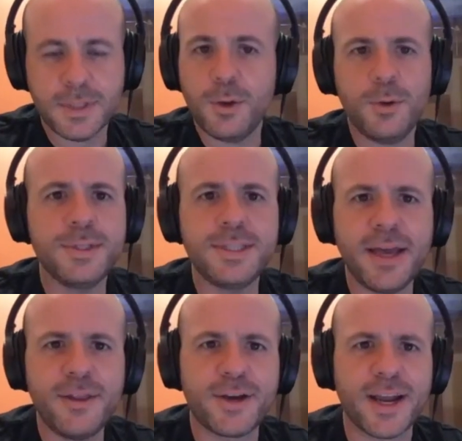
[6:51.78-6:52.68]
who was the
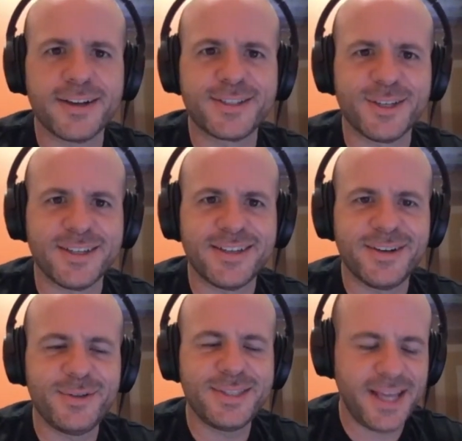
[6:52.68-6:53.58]
other character?
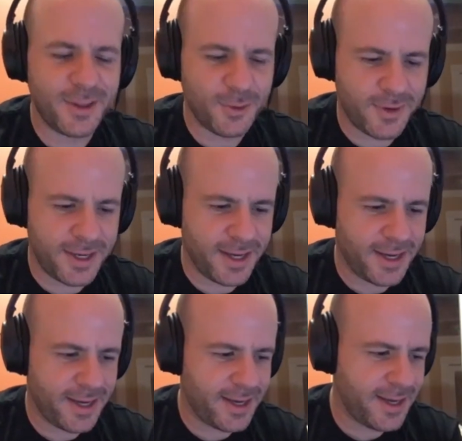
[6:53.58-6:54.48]
Who's the other one?
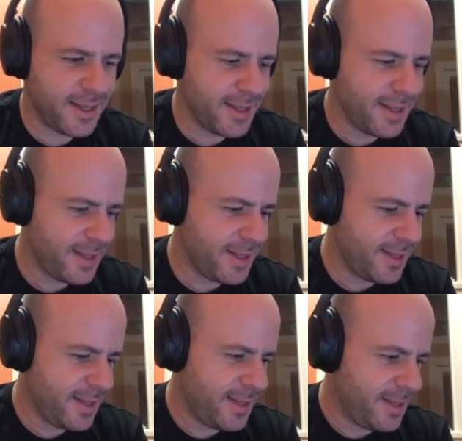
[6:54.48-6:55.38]
Uh,
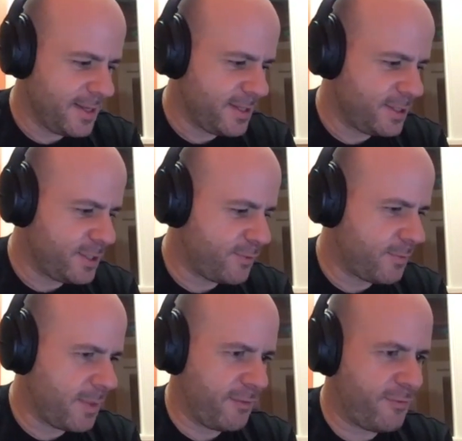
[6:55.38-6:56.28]
she's from
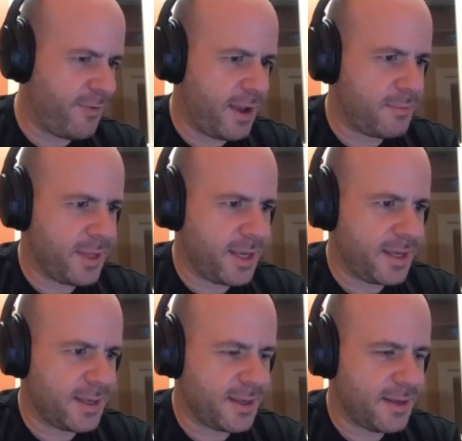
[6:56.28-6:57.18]
that family
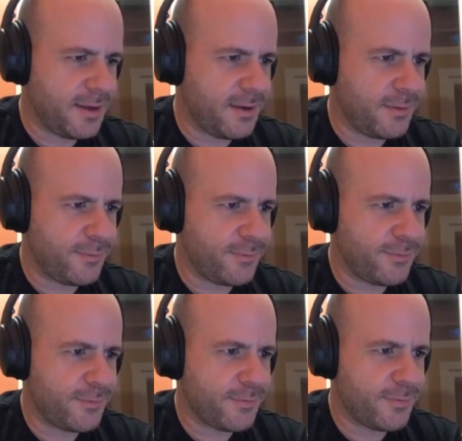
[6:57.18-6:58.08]
of
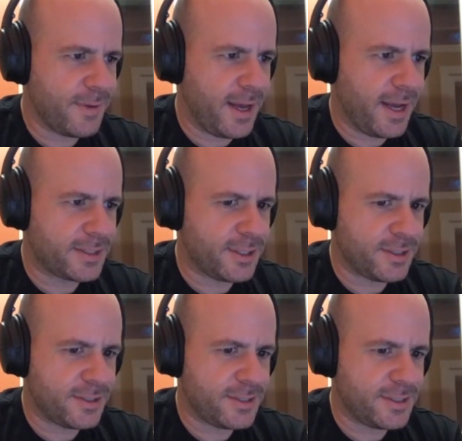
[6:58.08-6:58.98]

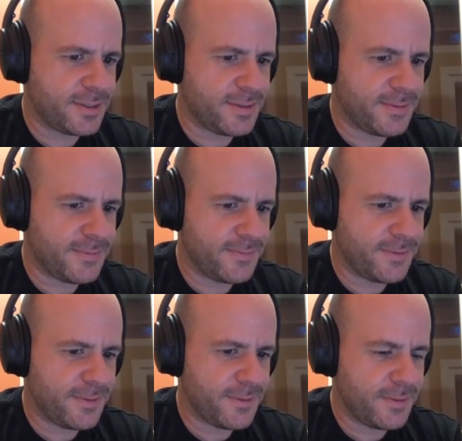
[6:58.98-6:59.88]
actors
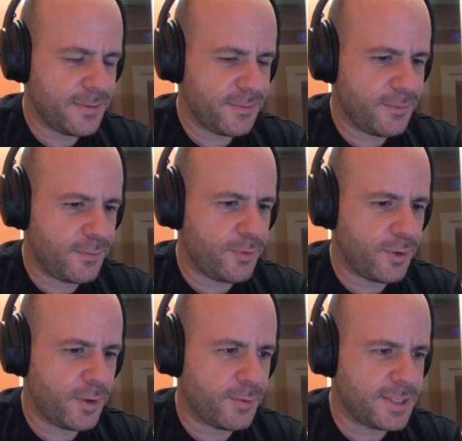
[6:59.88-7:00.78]
from
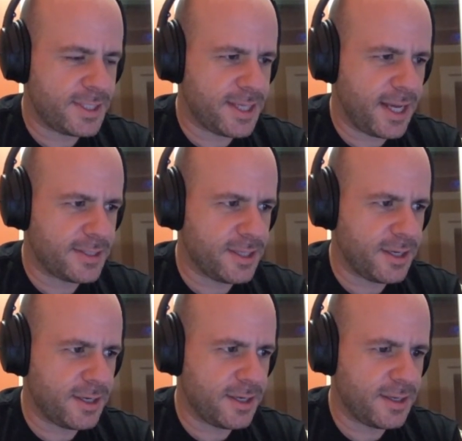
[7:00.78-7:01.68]
Flirting with Disaster.